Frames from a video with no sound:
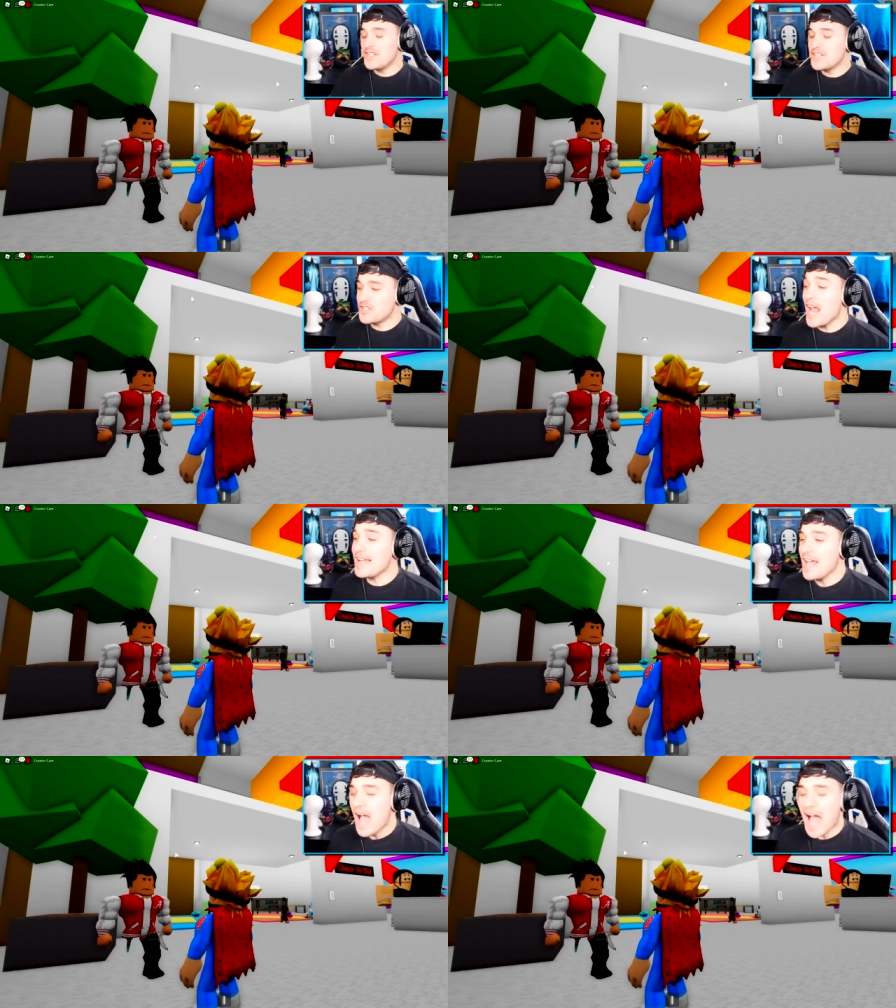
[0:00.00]
This right,
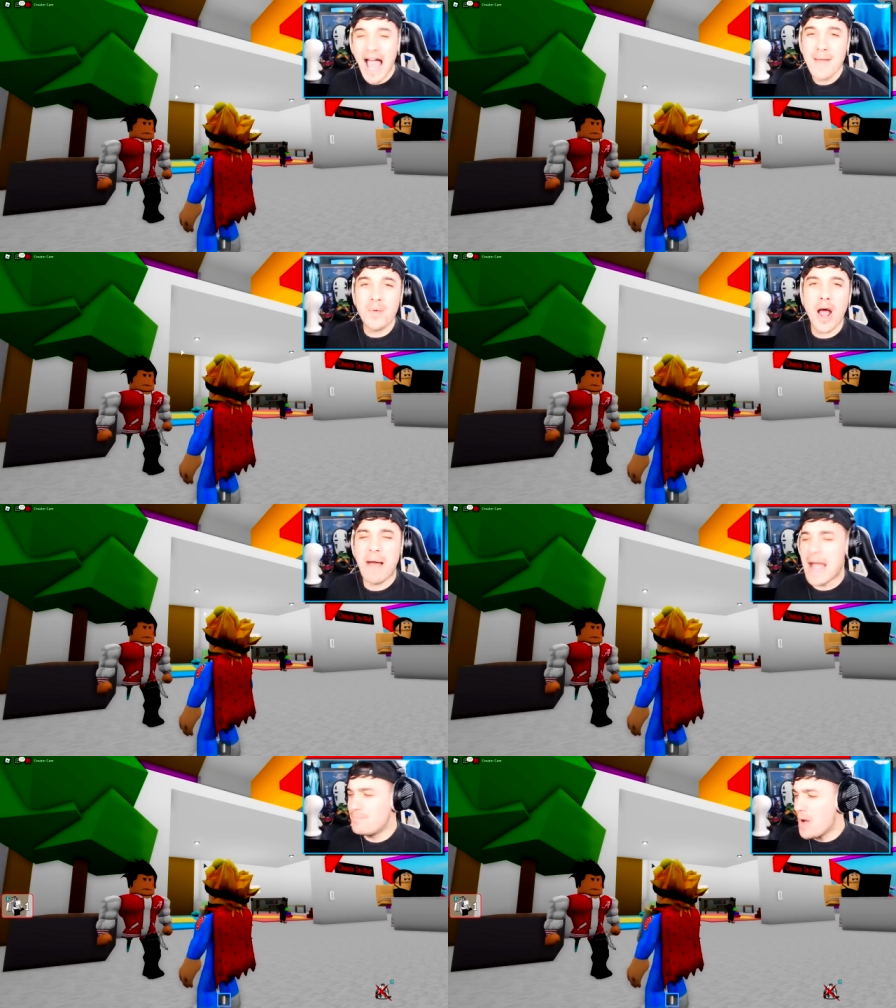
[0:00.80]
I brought
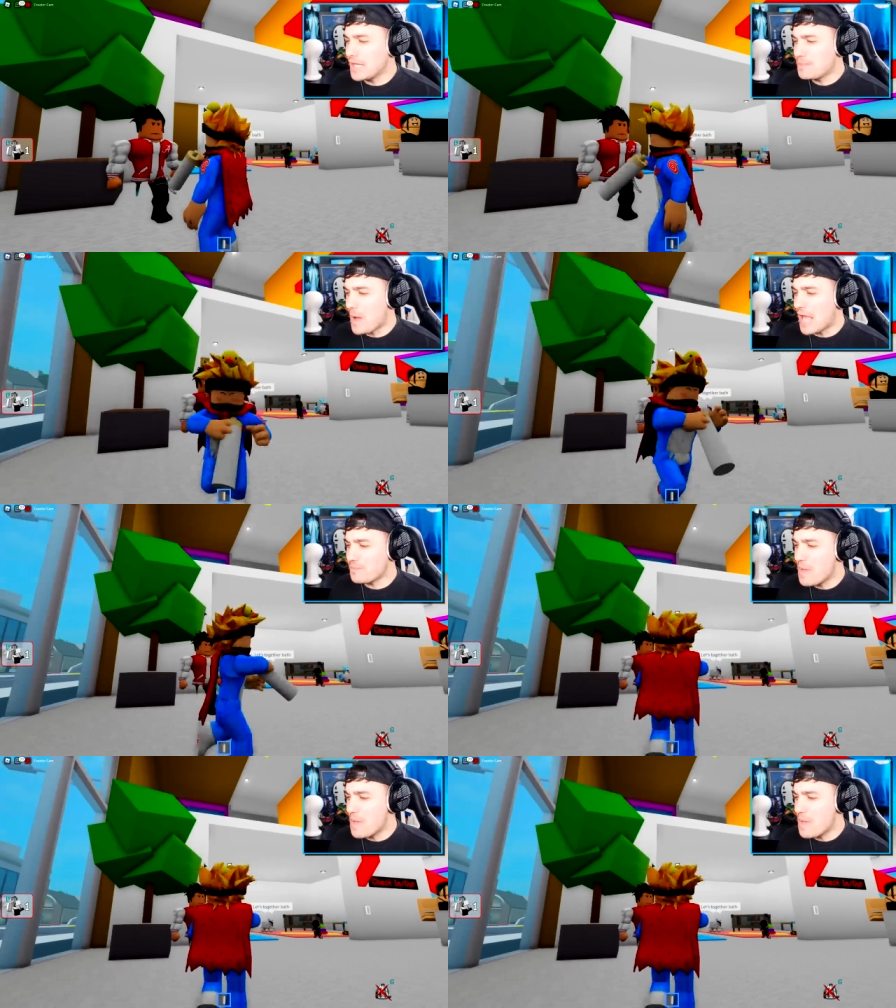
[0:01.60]
my butt butt